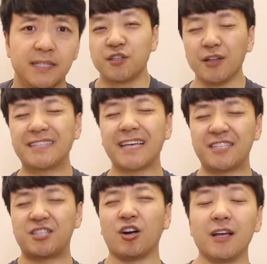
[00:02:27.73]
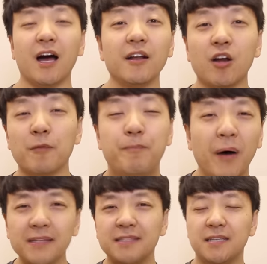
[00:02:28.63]
So let's get started on our
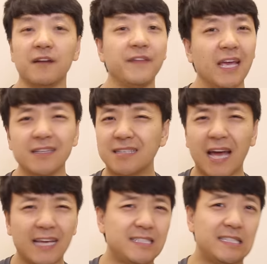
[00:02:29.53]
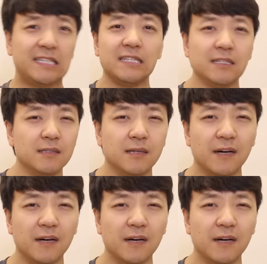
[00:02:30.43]
buns of anti steel,